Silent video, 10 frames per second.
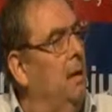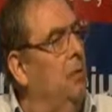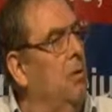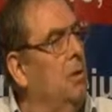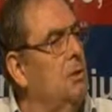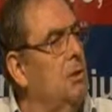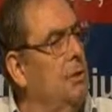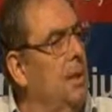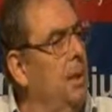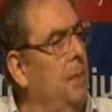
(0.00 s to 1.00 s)
That also
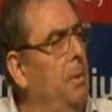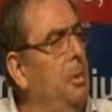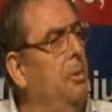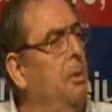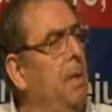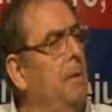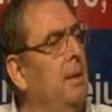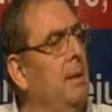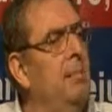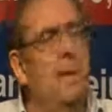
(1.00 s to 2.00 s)
there, when you
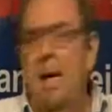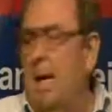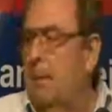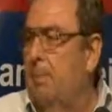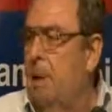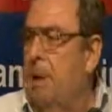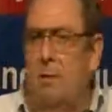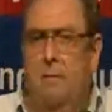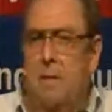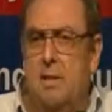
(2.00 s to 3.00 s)
read them at the
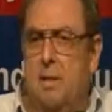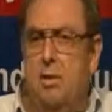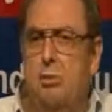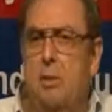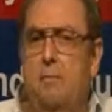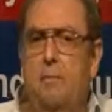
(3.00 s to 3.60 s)
beginning of the century,